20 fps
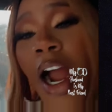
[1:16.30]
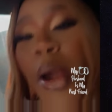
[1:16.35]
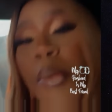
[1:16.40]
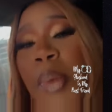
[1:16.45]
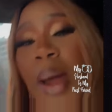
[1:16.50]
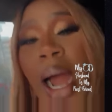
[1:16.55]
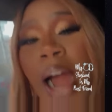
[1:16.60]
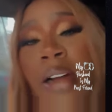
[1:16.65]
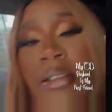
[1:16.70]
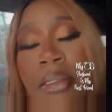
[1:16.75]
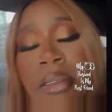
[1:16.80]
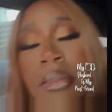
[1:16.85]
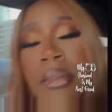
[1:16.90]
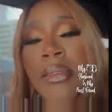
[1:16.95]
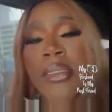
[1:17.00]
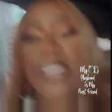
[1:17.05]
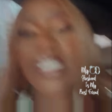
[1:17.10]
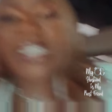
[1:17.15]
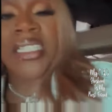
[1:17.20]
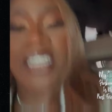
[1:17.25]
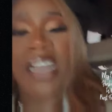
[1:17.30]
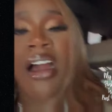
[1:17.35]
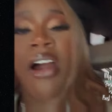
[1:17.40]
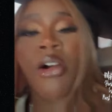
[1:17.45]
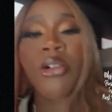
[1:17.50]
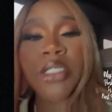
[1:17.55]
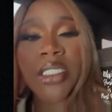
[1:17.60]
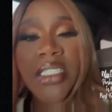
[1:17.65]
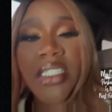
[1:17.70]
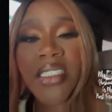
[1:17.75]
about getting
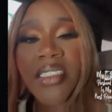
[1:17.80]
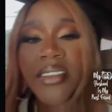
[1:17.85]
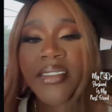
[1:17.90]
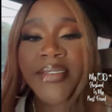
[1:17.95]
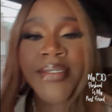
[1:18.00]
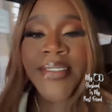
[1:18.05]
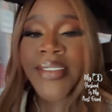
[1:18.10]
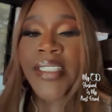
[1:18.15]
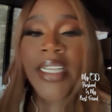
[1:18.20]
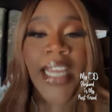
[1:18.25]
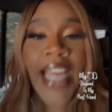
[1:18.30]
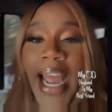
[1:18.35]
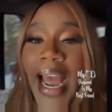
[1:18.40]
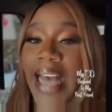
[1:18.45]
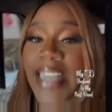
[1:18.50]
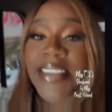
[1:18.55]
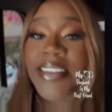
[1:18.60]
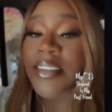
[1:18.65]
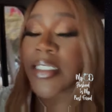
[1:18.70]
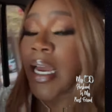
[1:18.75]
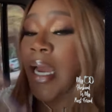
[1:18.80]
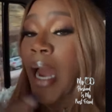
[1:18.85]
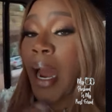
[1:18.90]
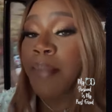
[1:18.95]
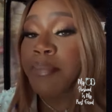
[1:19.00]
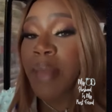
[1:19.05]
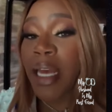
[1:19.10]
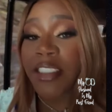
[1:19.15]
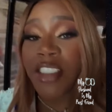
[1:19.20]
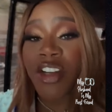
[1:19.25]
older,
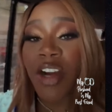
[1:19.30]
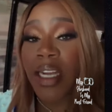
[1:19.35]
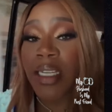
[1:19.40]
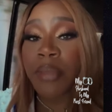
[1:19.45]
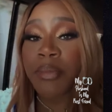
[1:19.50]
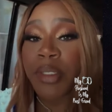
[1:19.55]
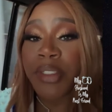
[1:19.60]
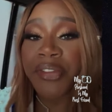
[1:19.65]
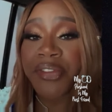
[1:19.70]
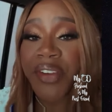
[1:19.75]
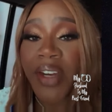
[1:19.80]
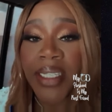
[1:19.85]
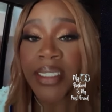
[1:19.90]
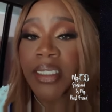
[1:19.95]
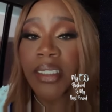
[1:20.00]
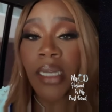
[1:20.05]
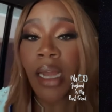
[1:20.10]
I'm not trying to be funny.